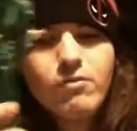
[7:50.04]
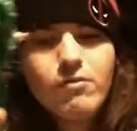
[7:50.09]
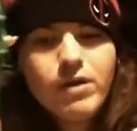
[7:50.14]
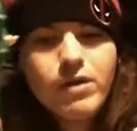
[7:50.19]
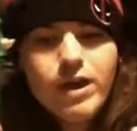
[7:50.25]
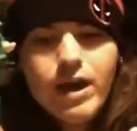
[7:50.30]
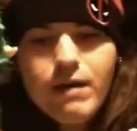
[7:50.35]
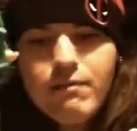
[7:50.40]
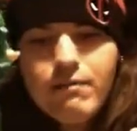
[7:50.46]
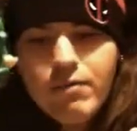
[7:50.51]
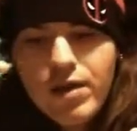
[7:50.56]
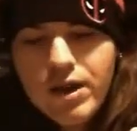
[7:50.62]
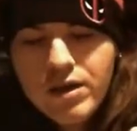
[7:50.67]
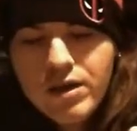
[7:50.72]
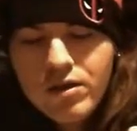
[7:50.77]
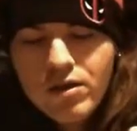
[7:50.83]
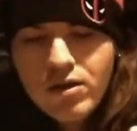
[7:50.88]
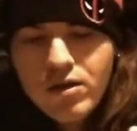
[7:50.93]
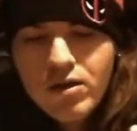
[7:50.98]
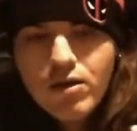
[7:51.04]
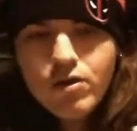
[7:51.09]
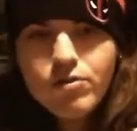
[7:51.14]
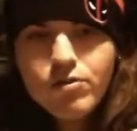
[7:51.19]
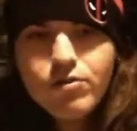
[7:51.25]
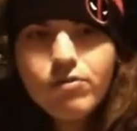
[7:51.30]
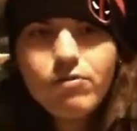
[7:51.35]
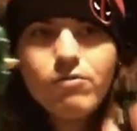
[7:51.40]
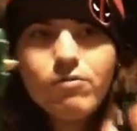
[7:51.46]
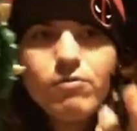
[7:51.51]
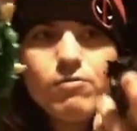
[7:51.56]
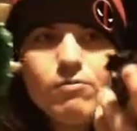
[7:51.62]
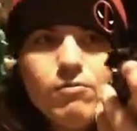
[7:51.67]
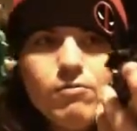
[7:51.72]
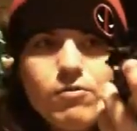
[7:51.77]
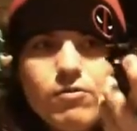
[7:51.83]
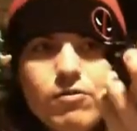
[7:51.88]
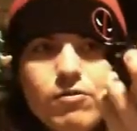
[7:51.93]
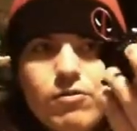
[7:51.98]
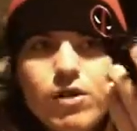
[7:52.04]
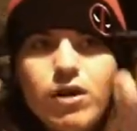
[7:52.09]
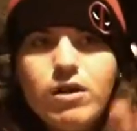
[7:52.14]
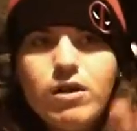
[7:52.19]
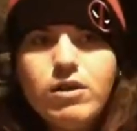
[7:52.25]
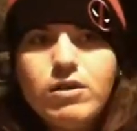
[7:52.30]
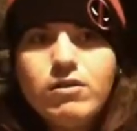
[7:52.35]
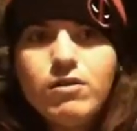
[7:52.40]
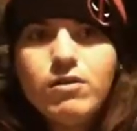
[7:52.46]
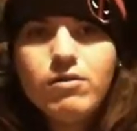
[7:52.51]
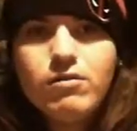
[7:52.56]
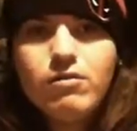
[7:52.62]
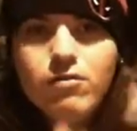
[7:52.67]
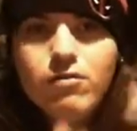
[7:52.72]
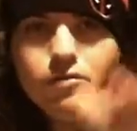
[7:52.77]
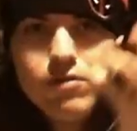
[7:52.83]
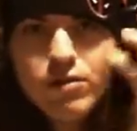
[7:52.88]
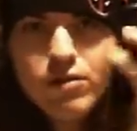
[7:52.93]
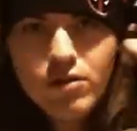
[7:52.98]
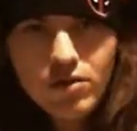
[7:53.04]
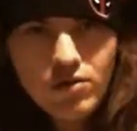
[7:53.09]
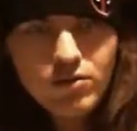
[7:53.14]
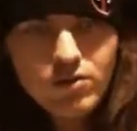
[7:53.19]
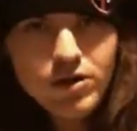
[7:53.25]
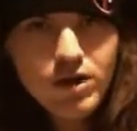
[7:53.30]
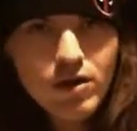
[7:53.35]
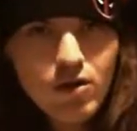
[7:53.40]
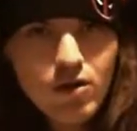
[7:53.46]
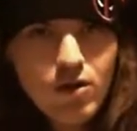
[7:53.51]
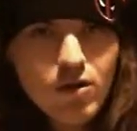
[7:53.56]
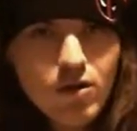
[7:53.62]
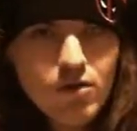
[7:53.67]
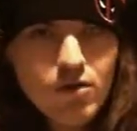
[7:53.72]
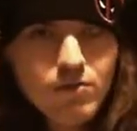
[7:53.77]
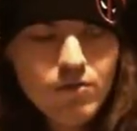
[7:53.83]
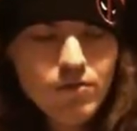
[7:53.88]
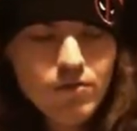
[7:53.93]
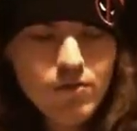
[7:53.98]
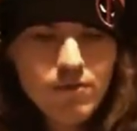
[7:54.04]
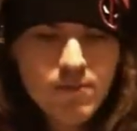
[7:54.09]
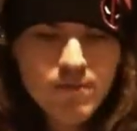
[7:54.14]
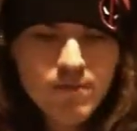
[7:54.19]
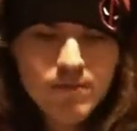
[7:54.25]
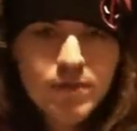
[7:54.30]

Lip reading: have like two solid, good looking arms.